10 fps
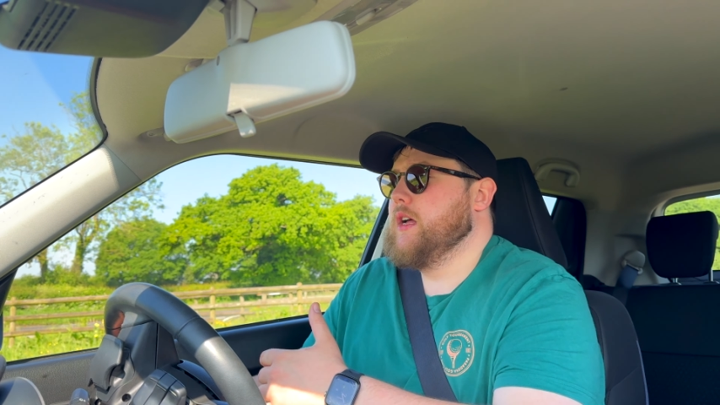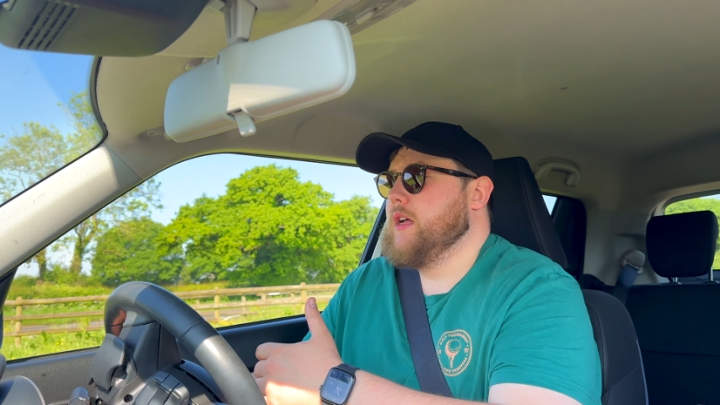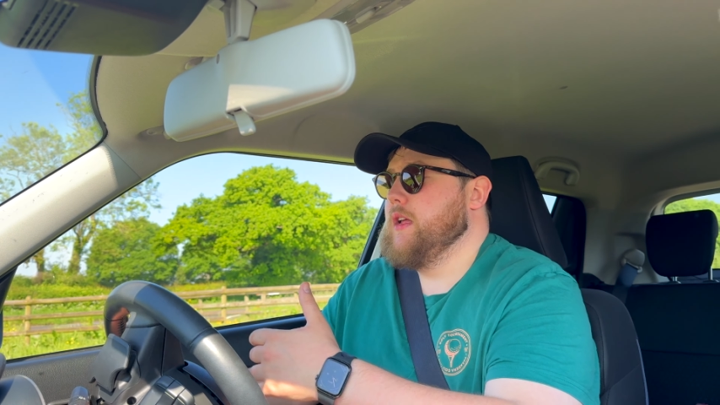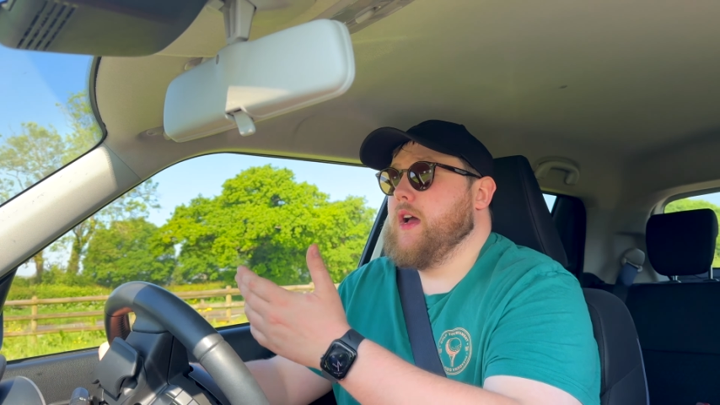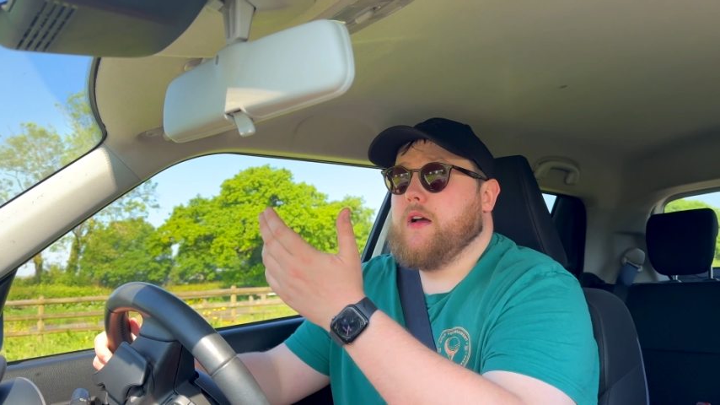
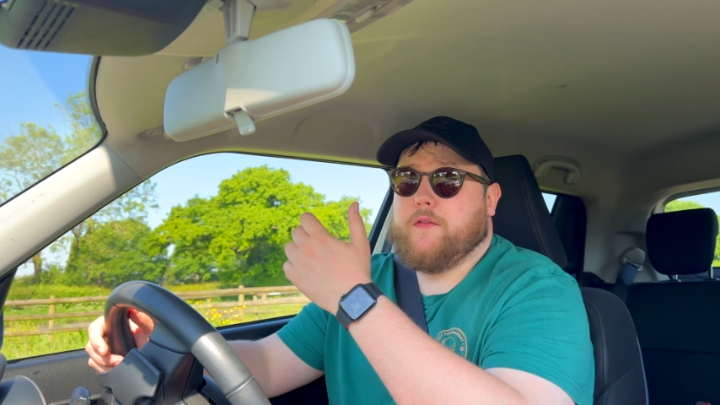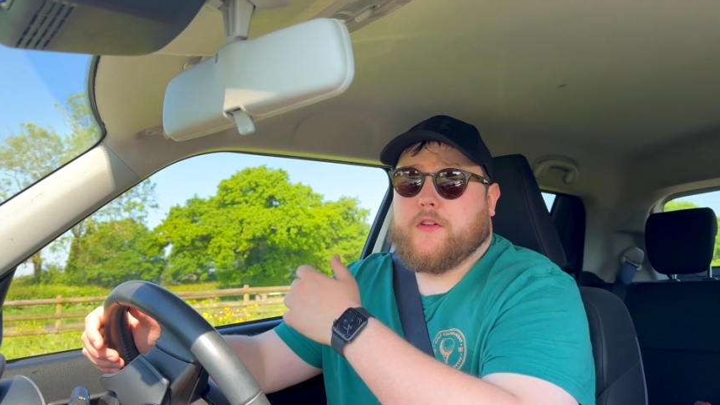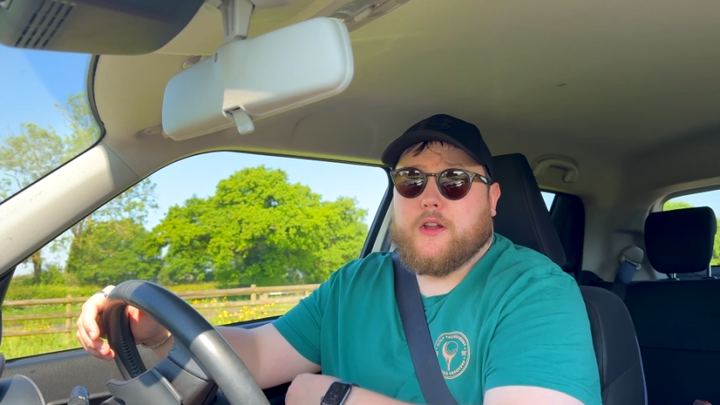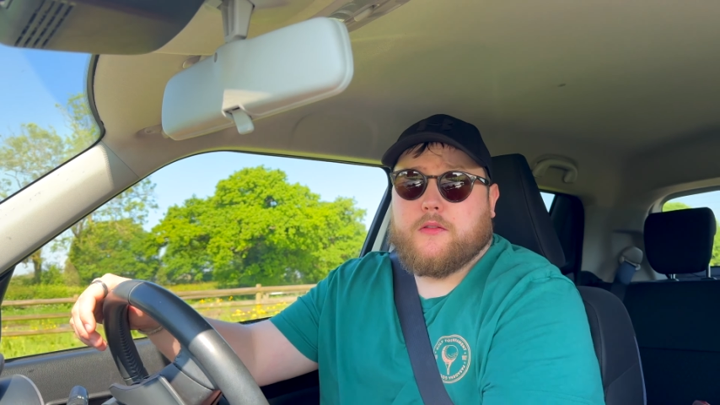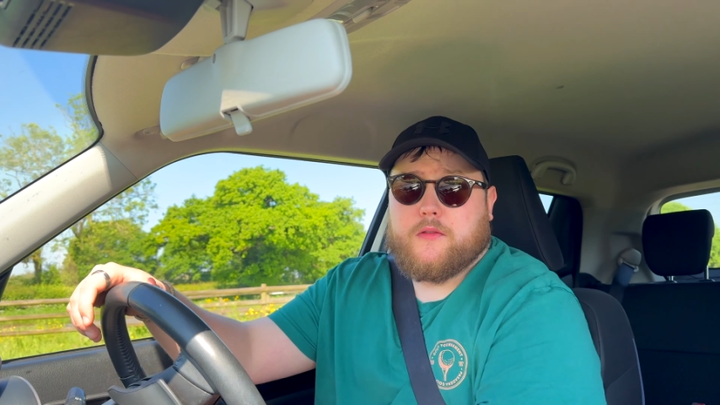Yeah, I
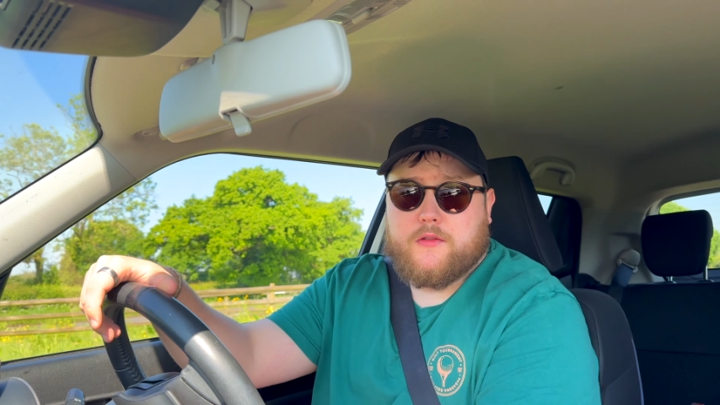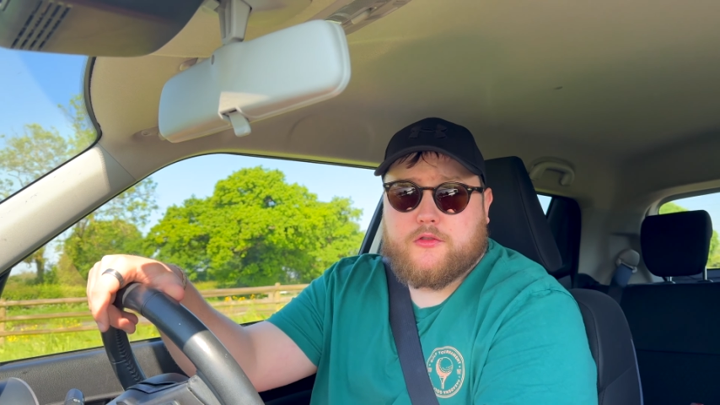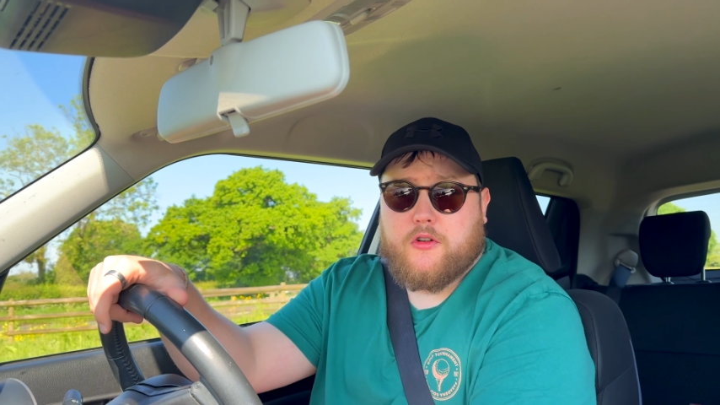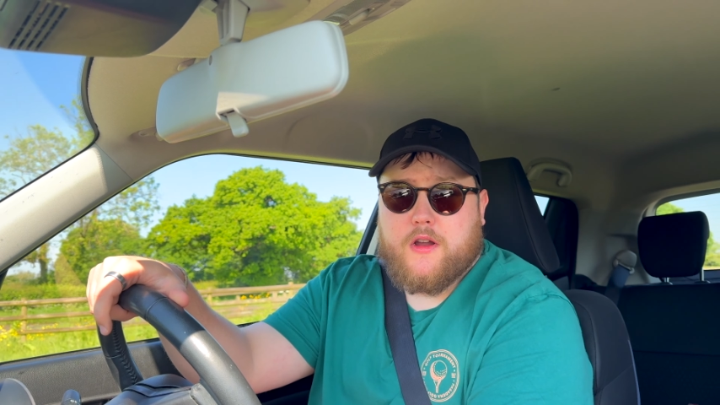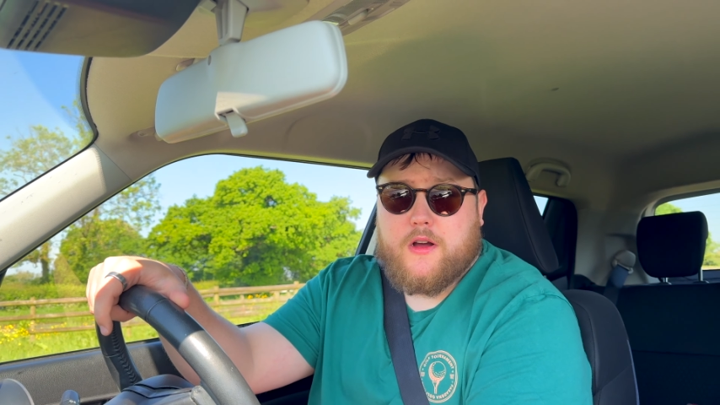figured
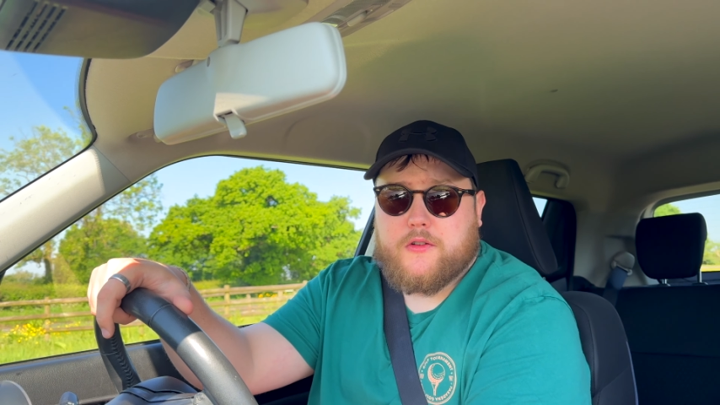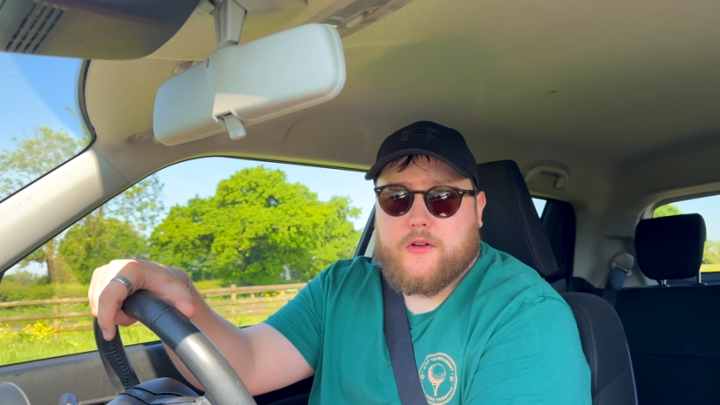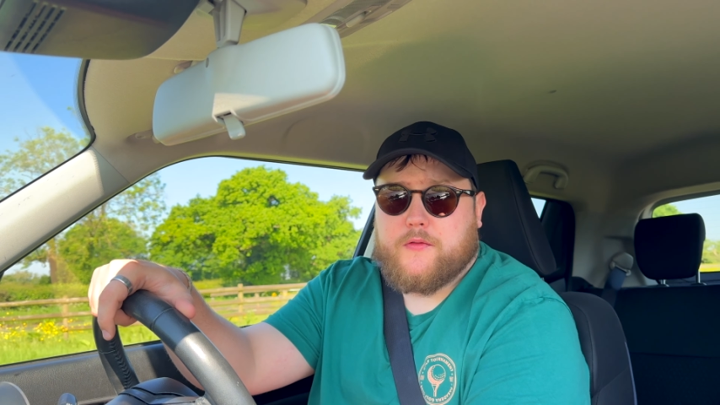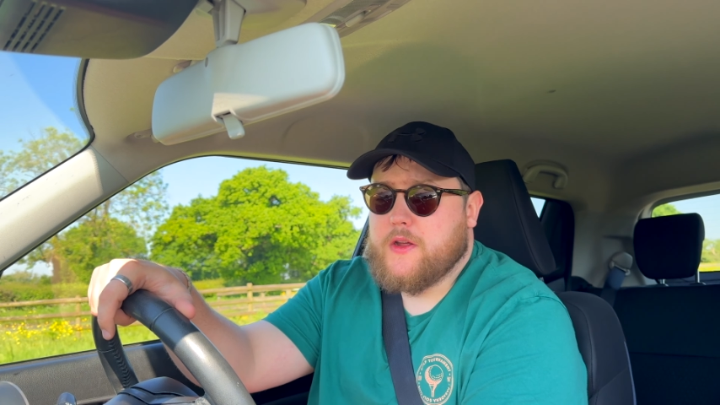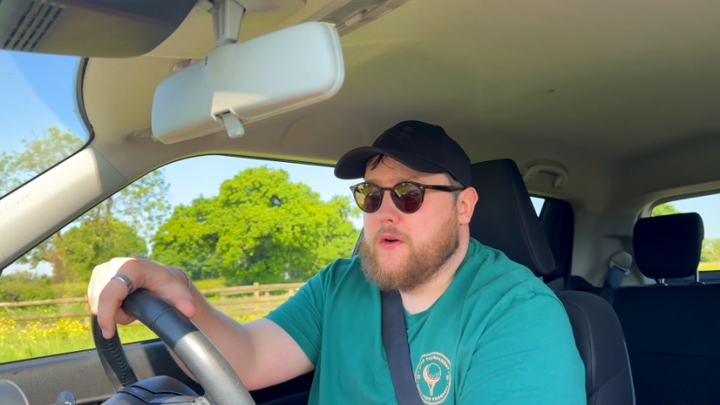screw it, I'll do
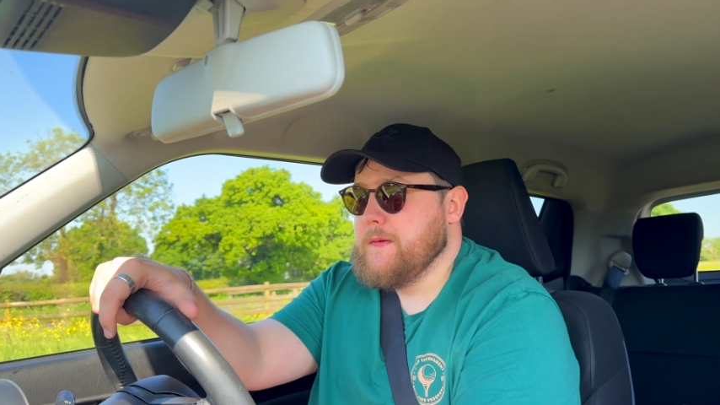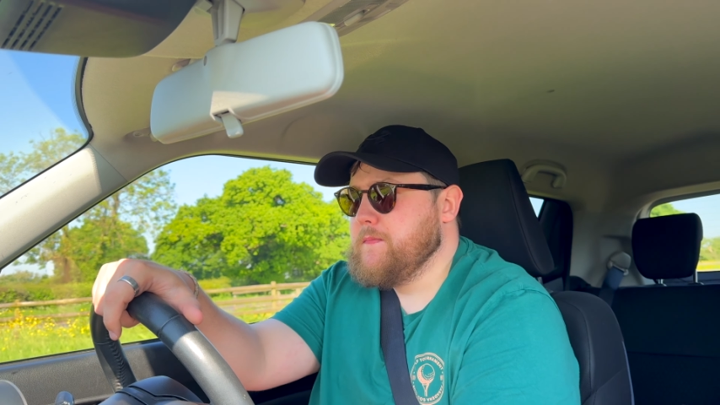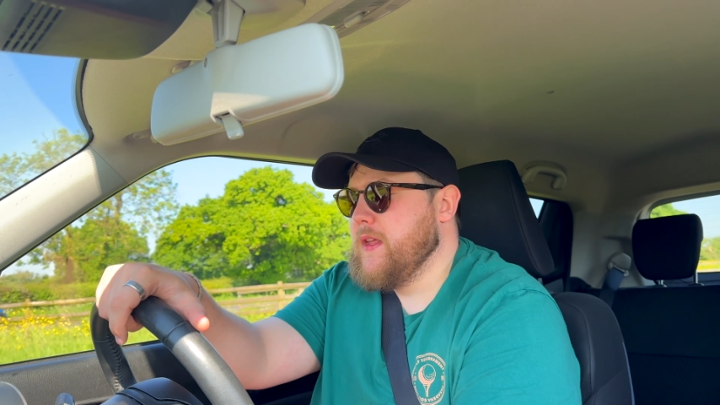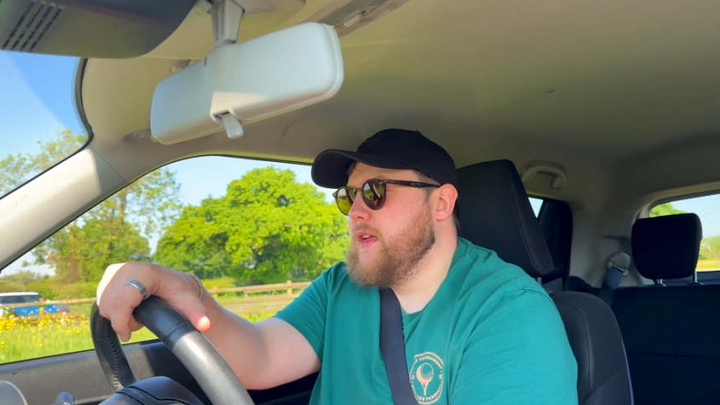a video on it.